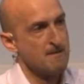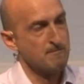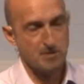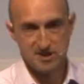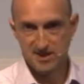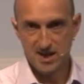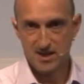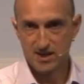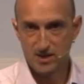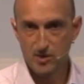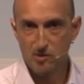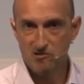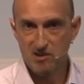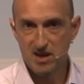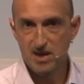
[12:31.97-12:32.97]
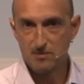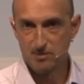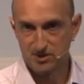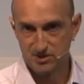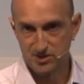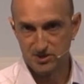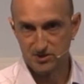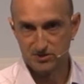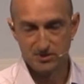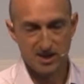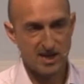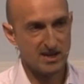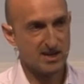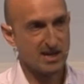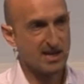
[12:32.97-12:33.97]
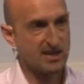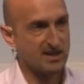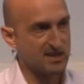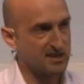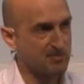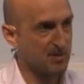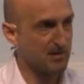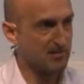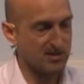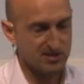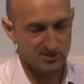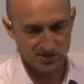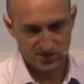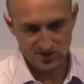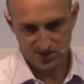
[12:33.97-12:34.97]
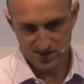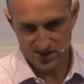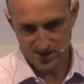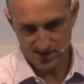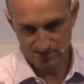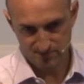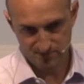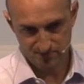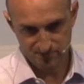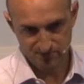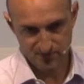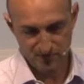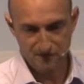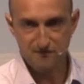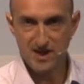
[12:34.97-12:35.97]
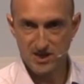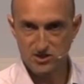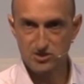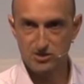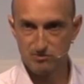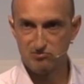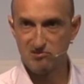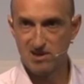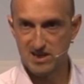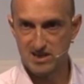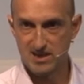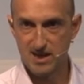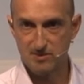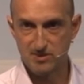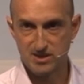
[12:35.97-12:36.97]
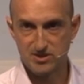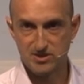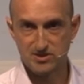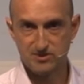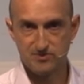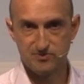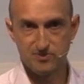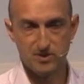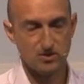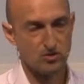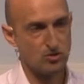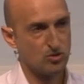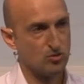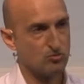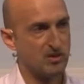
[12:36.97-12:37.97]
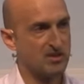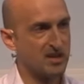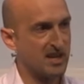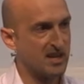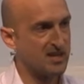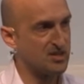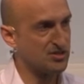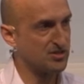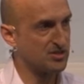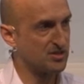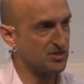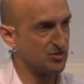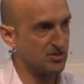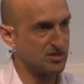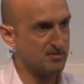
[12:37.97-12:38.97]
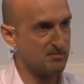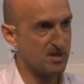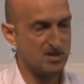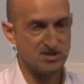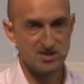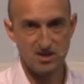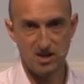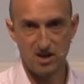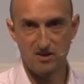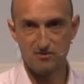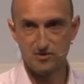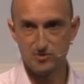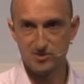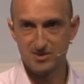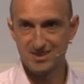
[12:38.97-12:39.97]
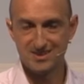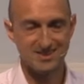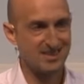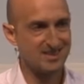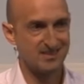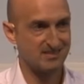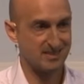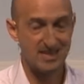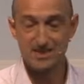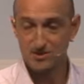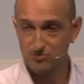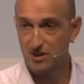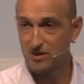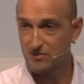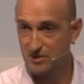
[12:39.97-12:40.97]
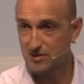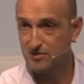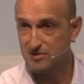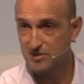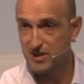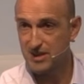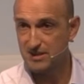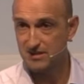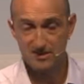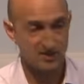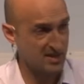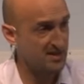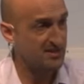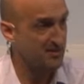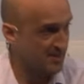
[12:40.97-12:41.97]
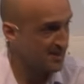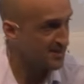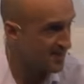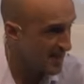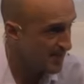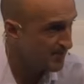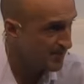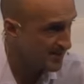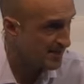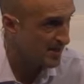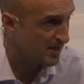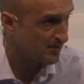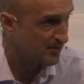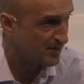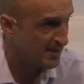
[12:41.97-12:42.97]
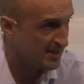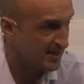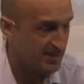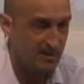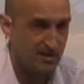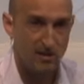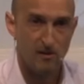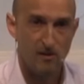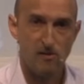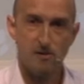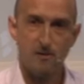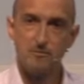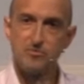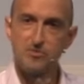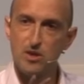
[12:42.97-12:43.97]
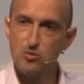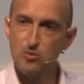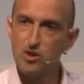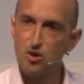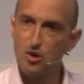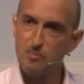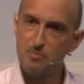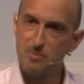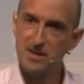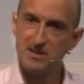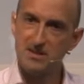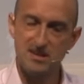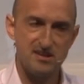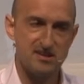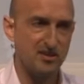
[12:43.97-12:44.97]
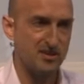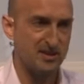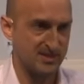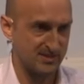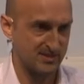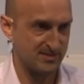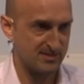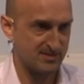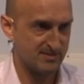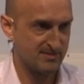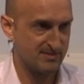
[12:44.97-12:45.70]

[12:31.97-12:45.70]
But sadly, they were unable to, and Elaine experienced fatal brain damage. When the clinicians talked to Martin afterwards, they said, it's one of those things. These things happen in healthcare. They were not being dishonest.